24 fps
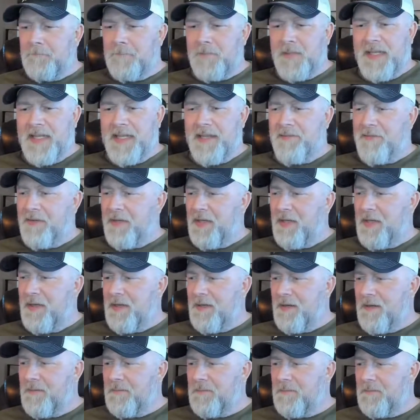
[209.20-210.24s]
given
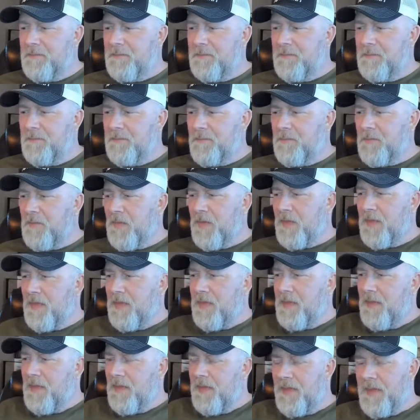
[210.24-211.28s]

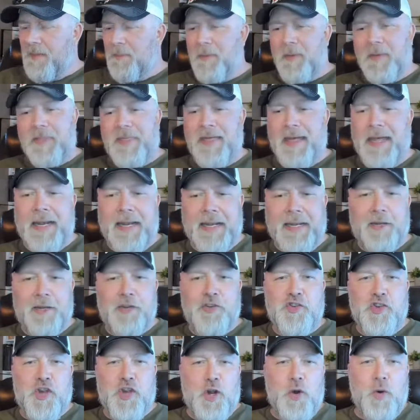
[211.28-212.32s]
the pathetic
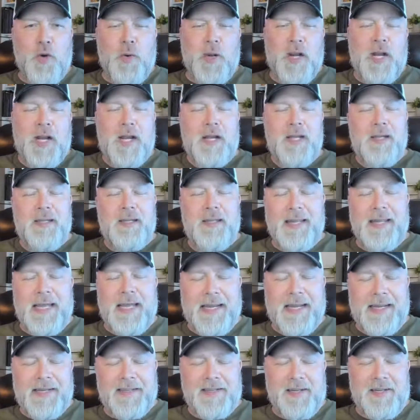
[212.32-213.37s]
joke that
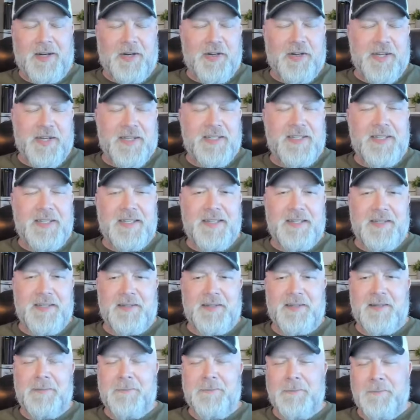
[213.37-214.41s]
is our justice
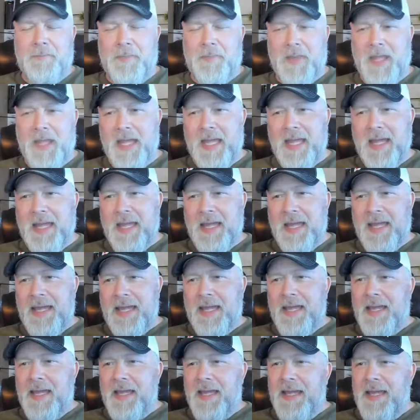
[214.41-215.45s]
system.
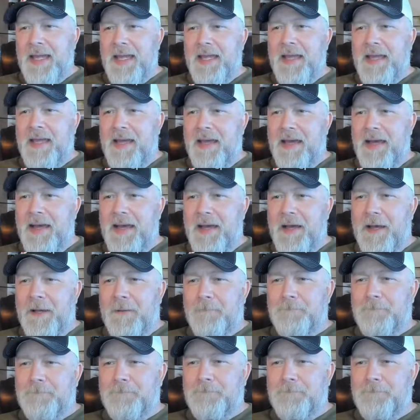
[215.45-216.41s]
Val